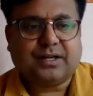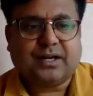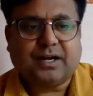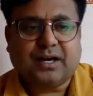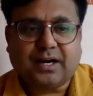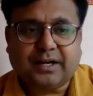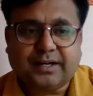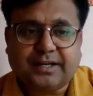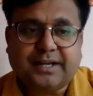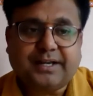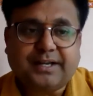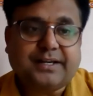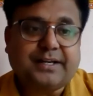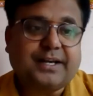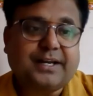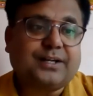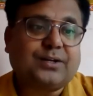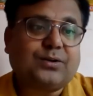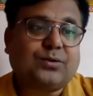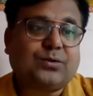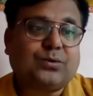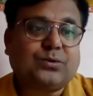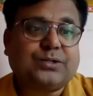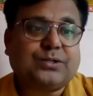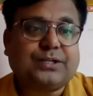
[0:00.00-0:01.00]
Again I
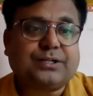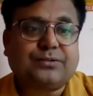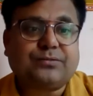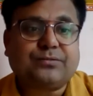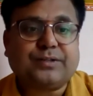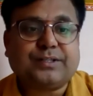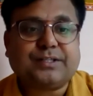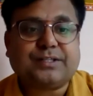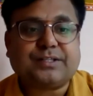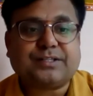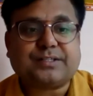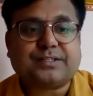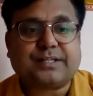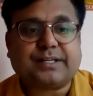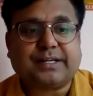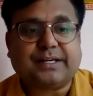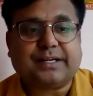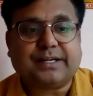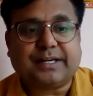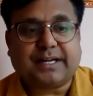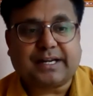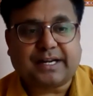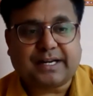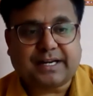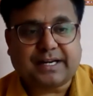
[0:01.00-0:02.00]
wrote it with a
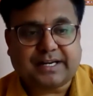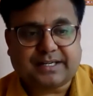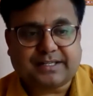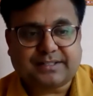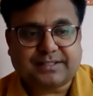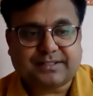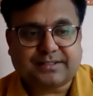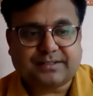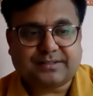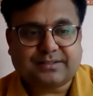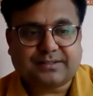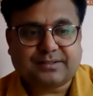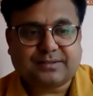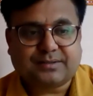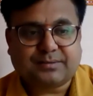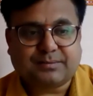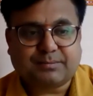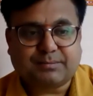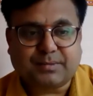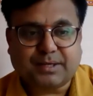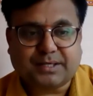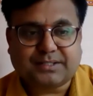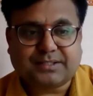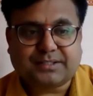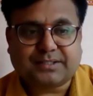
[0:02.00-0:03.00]
second hand,
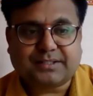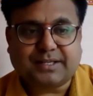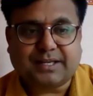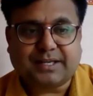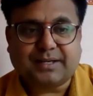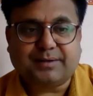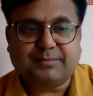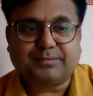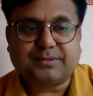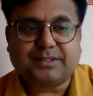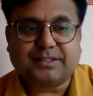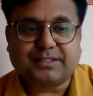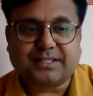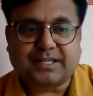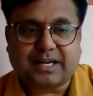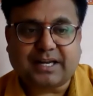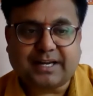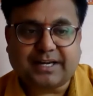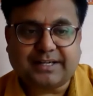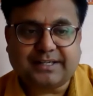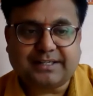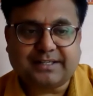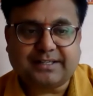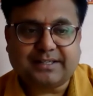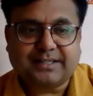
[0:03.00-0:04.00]
but came the
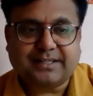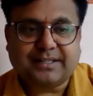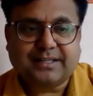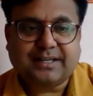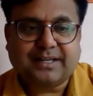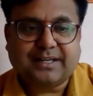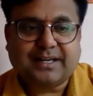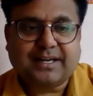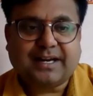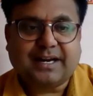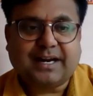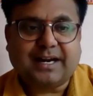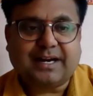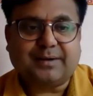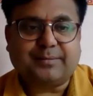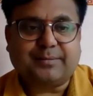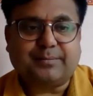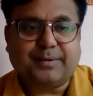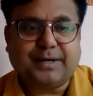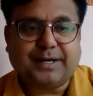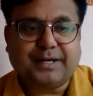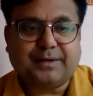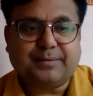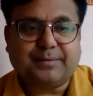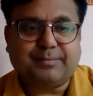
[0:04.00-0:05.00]
tide and
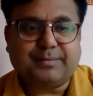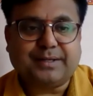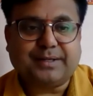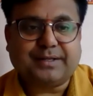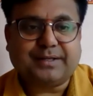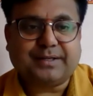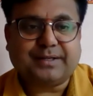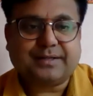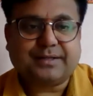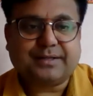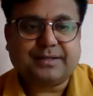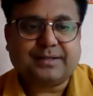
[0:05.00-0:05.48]
made me